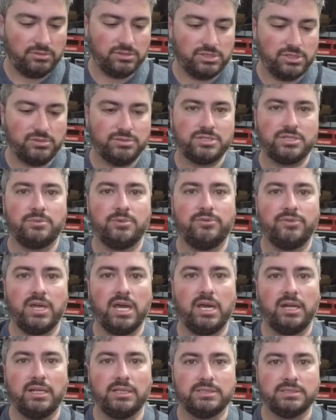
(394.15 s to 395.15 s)
show some of
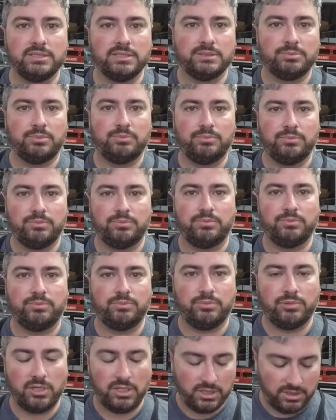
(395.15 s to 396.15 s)
that as this
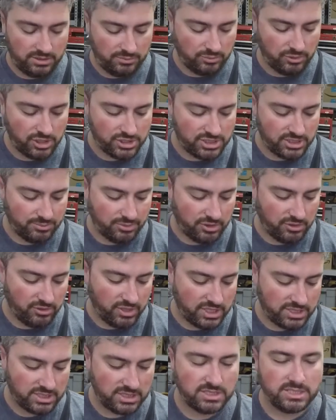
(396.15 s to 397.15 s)
pro project
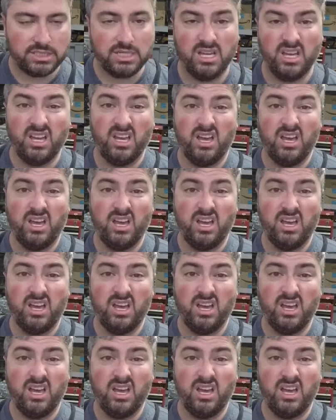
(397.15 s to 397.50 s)
progresses.